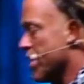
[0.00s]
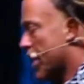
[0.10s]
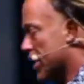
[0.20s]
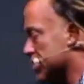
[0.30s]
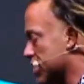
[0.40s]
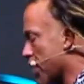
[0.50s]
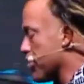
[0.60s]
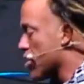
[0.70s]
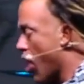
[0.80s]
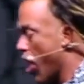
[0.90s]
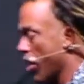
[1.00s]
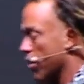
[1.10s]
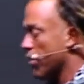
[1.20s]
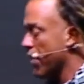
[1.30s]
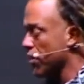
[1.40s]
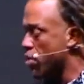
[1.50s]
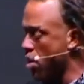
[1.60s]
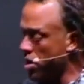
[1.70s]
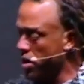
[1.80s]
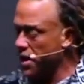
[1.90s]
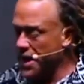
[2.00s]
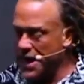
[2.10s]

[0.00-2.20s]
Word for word: I stopped the car around the corner.